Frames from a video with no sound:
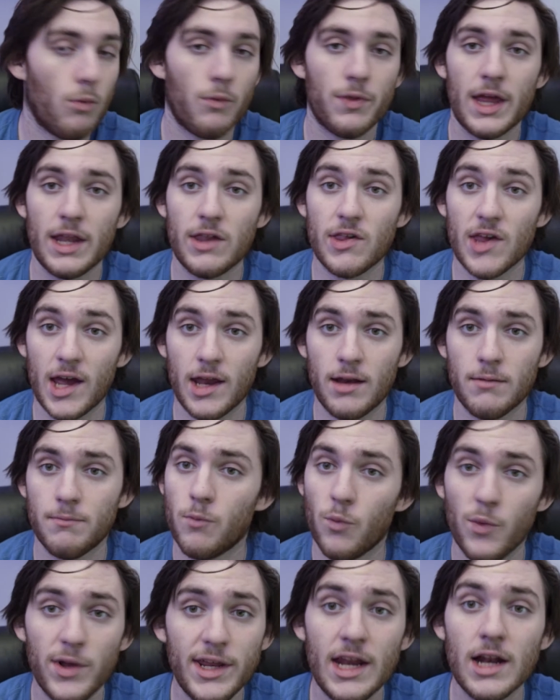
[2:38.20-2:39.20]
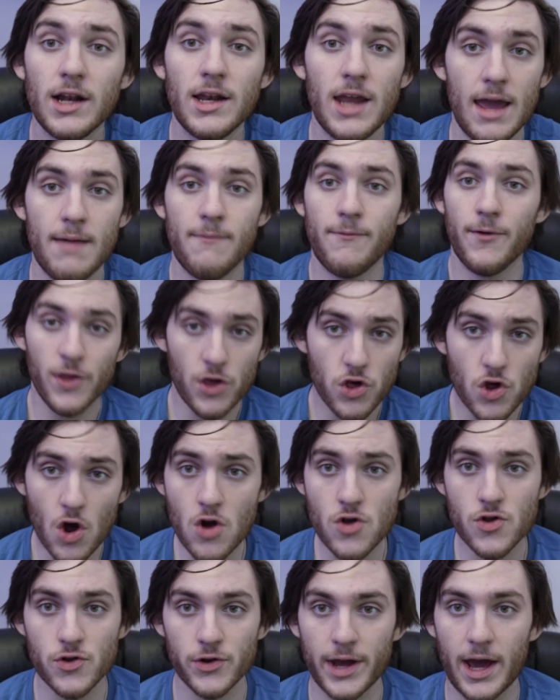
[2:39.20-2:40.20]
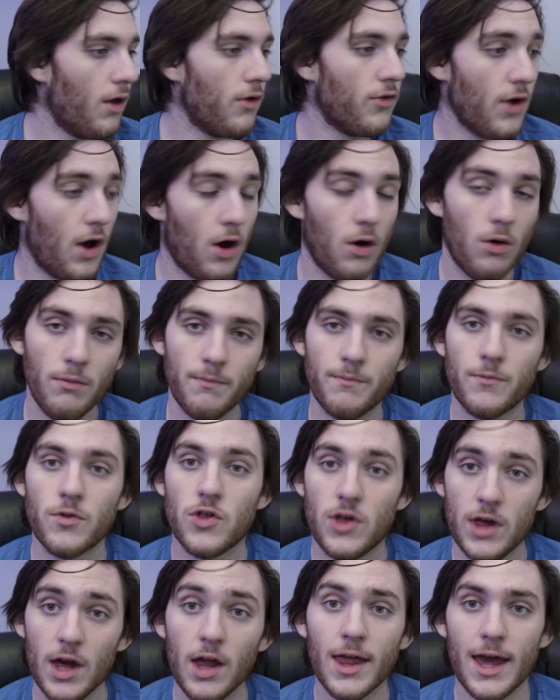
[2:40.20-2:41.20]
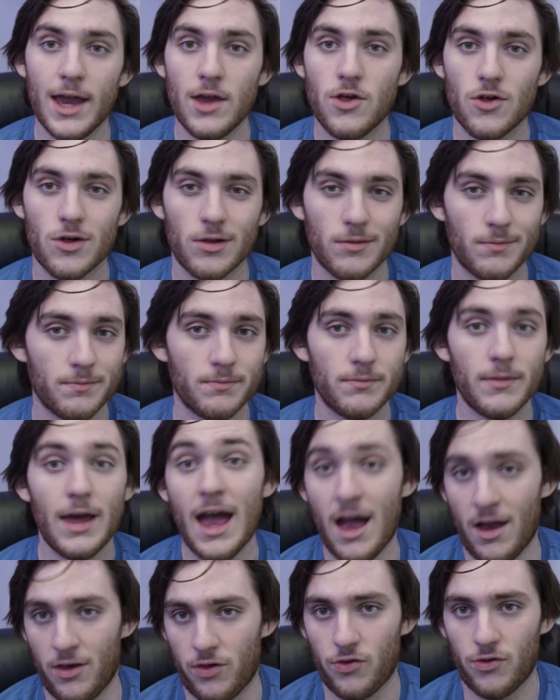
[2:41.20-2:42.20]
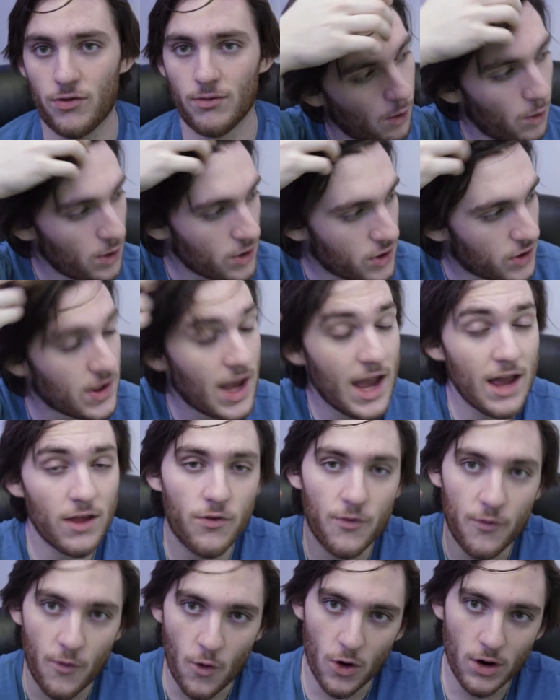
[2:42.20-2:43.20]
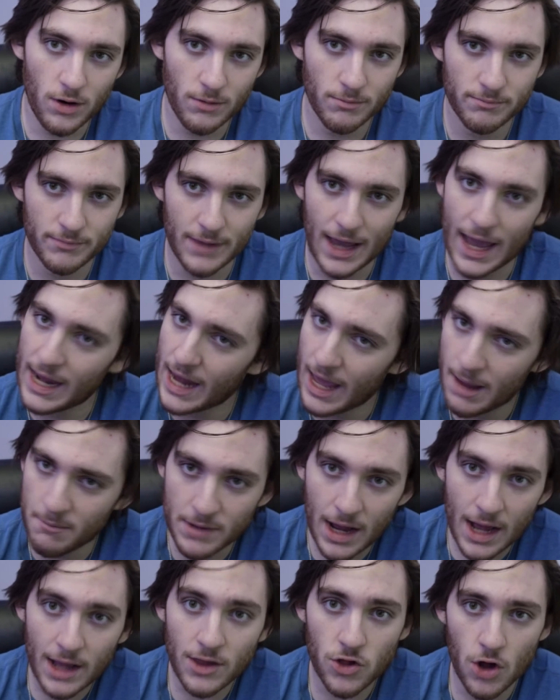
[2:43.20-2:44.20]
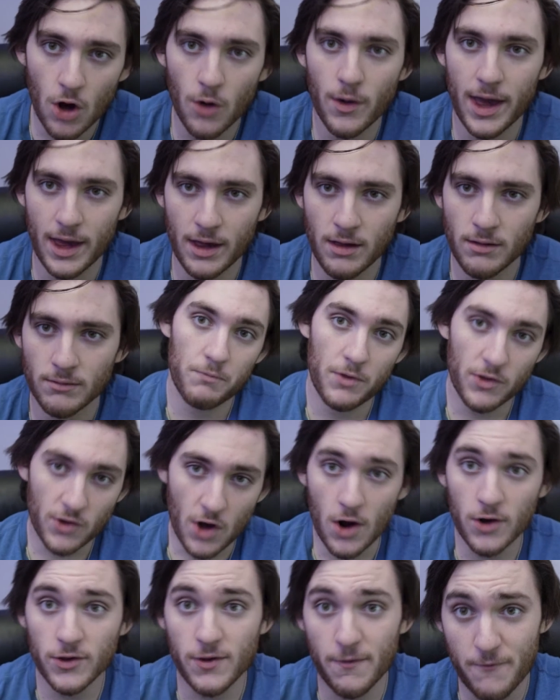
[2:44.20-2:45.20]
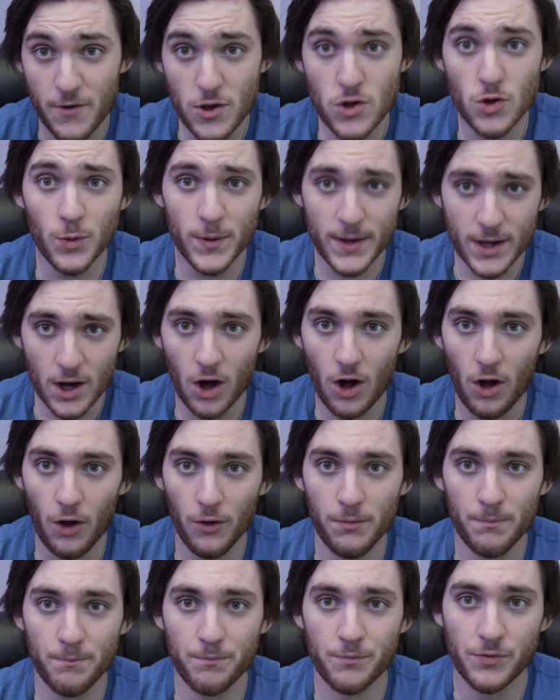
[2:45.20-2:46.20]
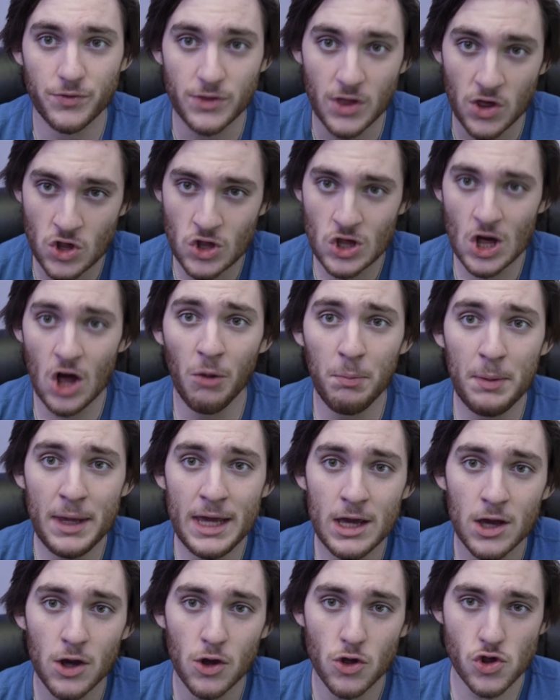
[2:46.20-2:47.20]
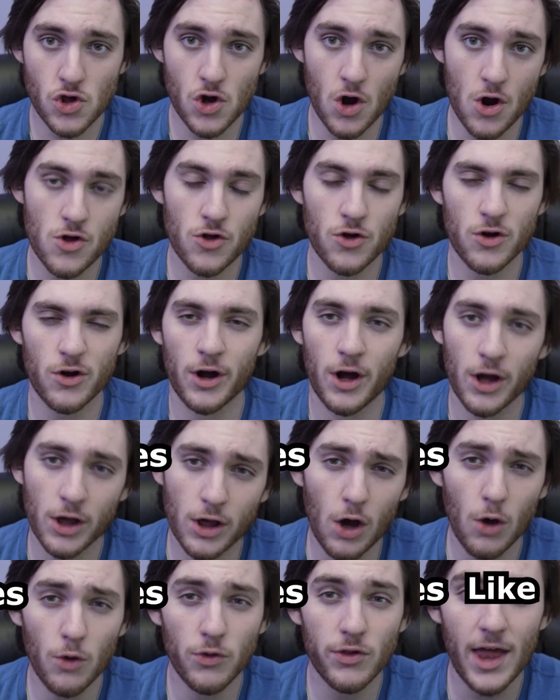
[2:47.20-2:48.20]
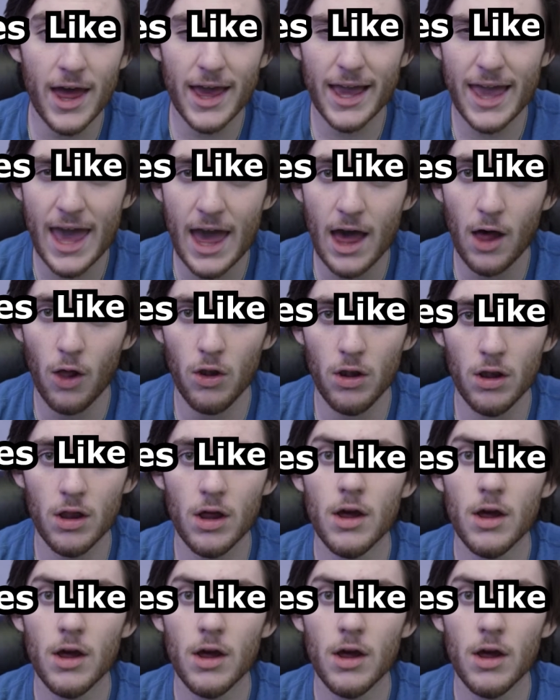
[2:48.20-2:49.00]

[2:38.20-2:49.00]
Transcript: they said, we need a name for the Charger now. So GLHS, which stands for, and I'm not joking, this car is officially called the Shelby Charger Goes Like Hell